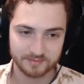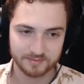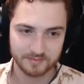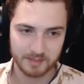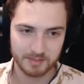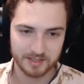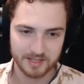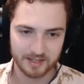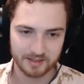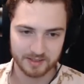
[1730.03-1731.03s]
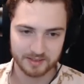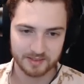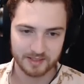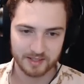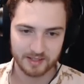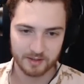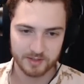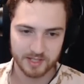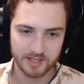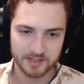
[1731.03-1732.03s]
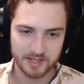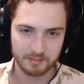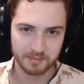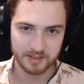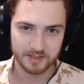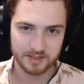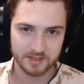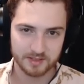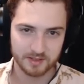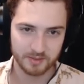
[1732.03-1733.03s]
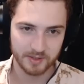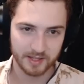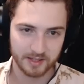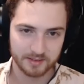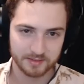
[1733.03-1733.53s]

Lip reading: maybe a Talon. I was thinking Tempest over that.